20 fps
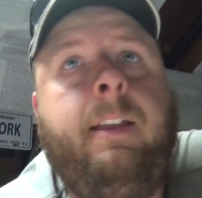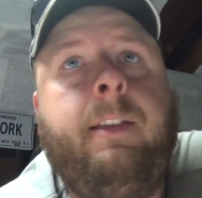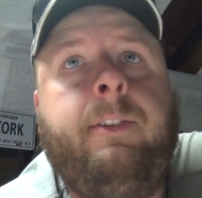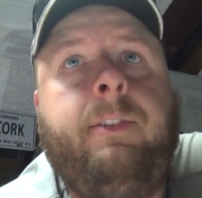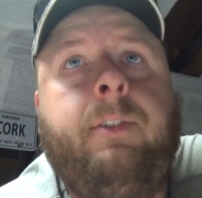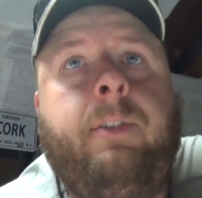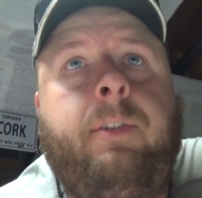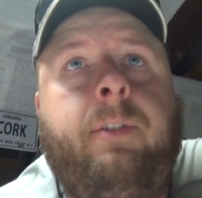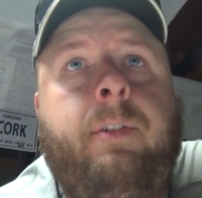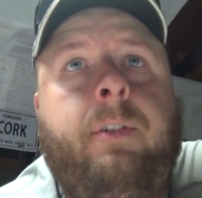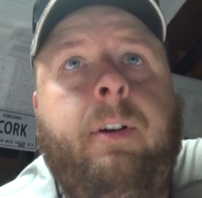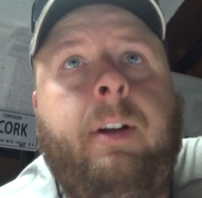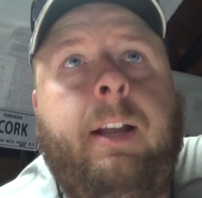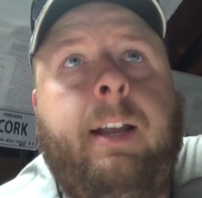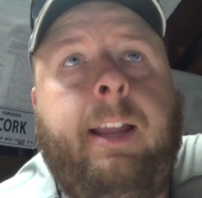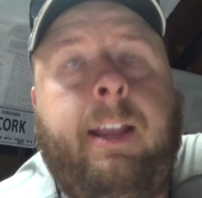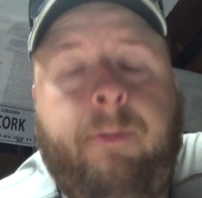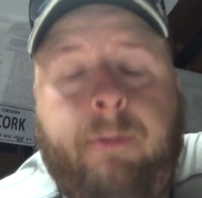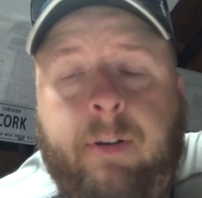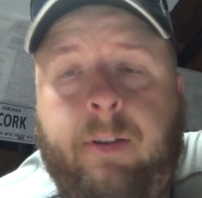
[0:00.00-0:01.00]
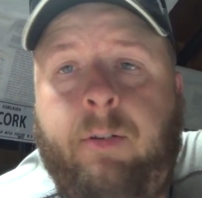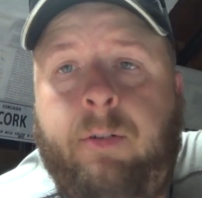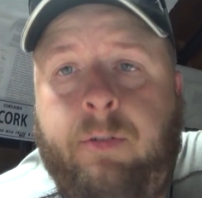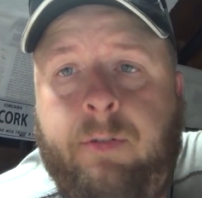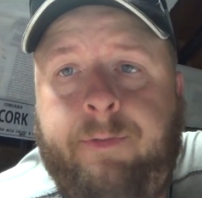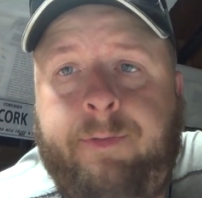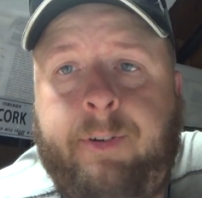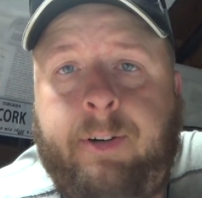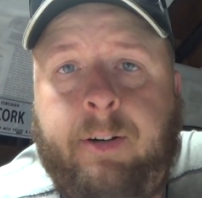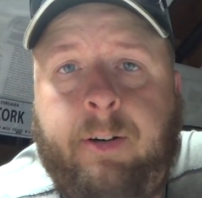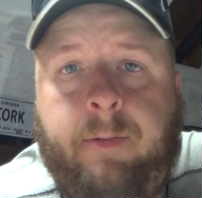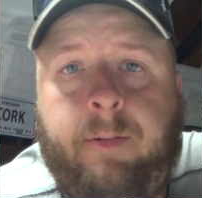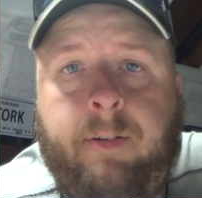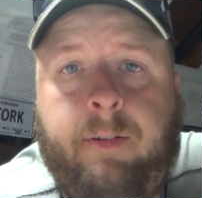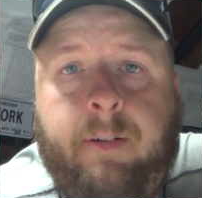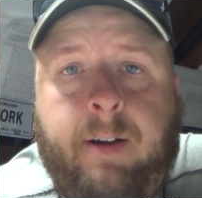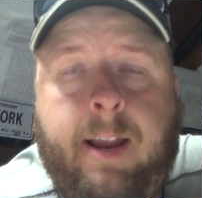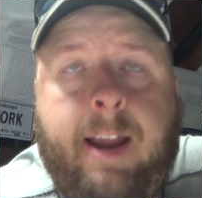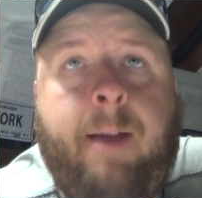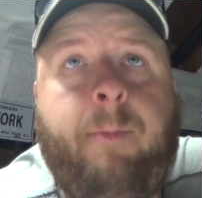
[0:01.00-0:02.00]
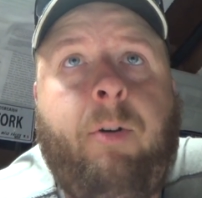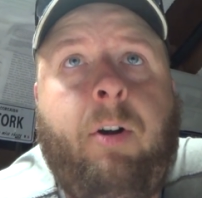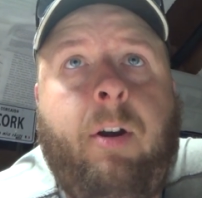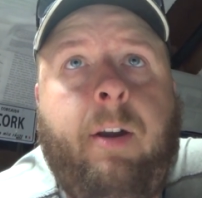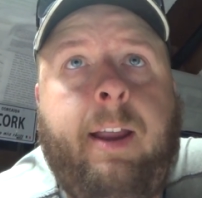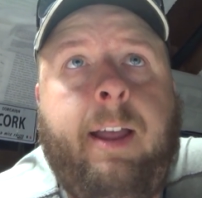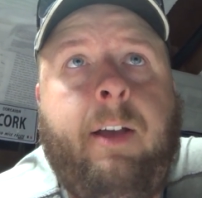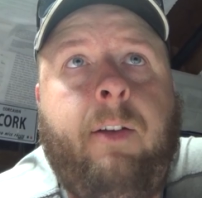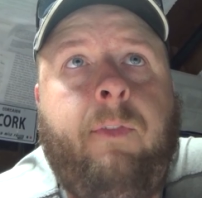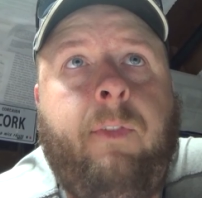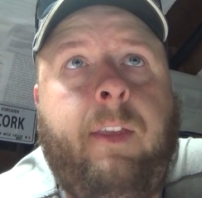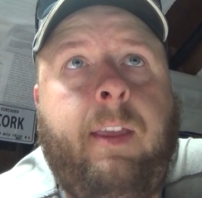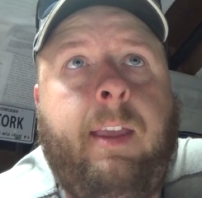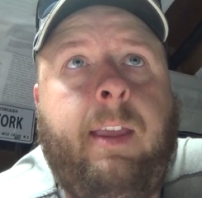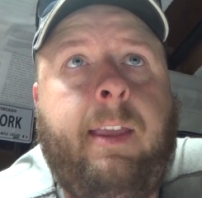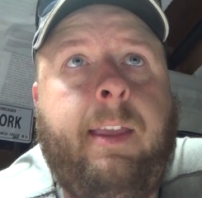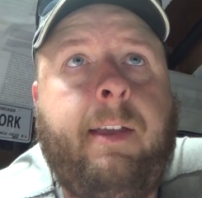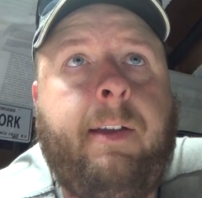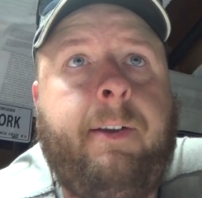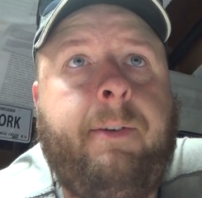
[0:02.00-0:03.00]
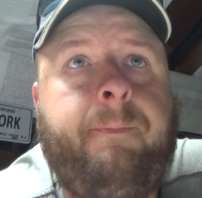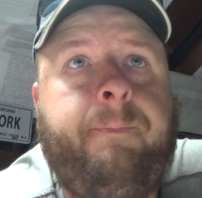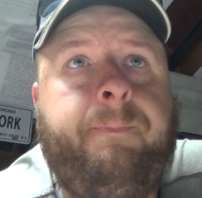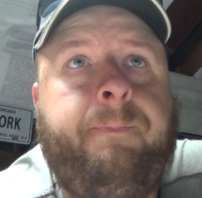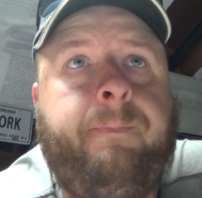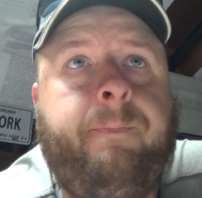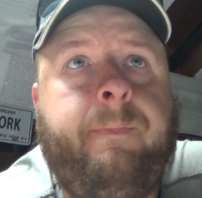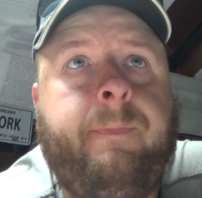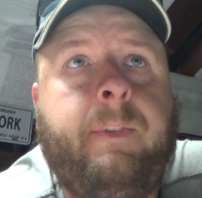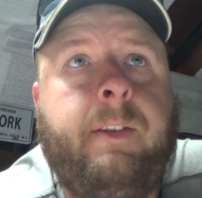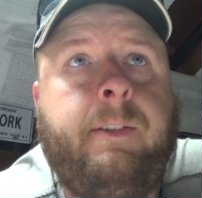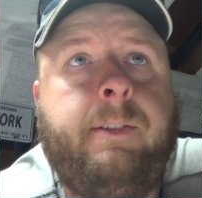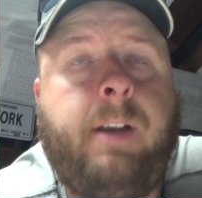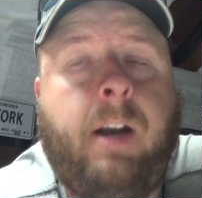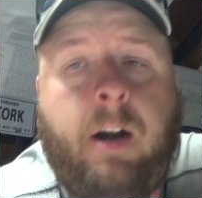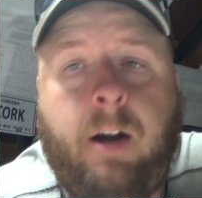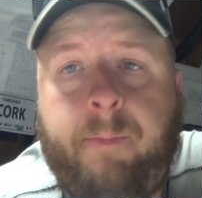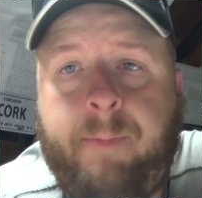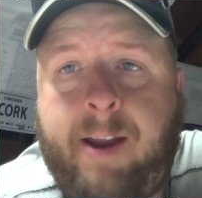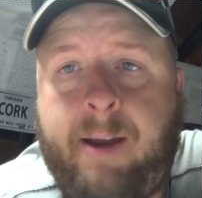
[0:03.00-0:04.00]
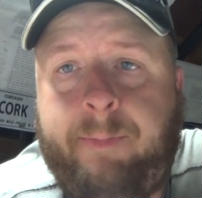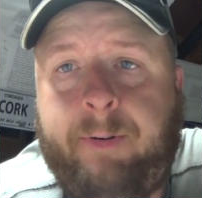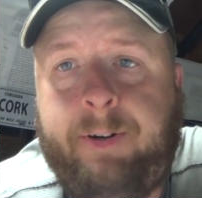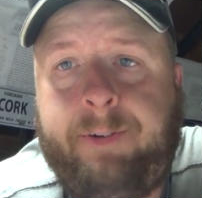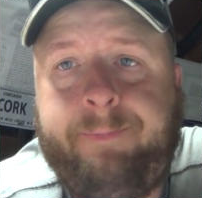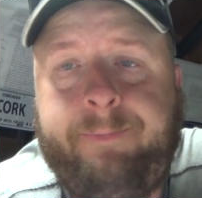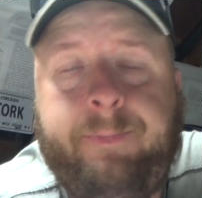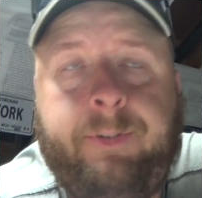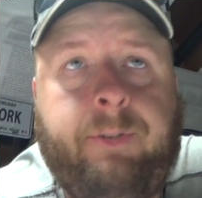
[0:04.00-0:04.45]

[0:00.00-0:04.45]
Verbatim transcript: So I'm going to get one of those for hammering down the um, tire paper.